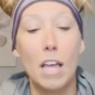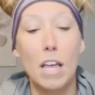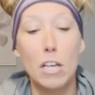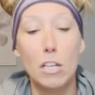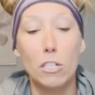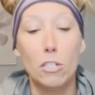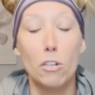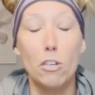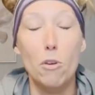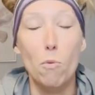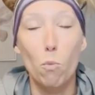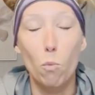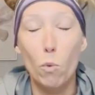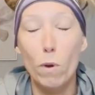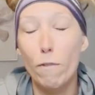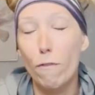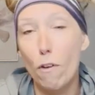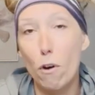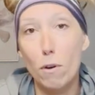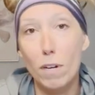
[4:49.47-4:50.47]
So we
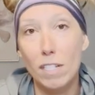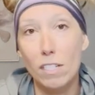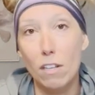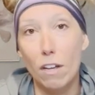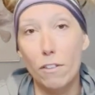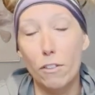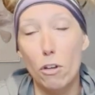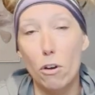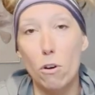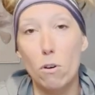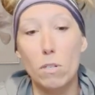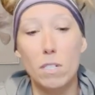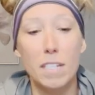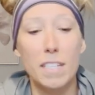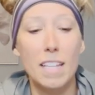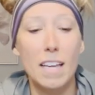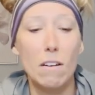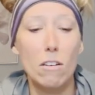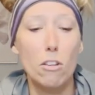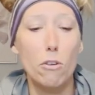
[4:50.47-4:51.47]
focus on those. And
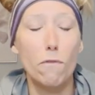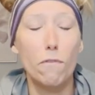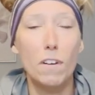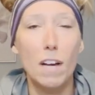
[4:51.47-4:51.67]
then you've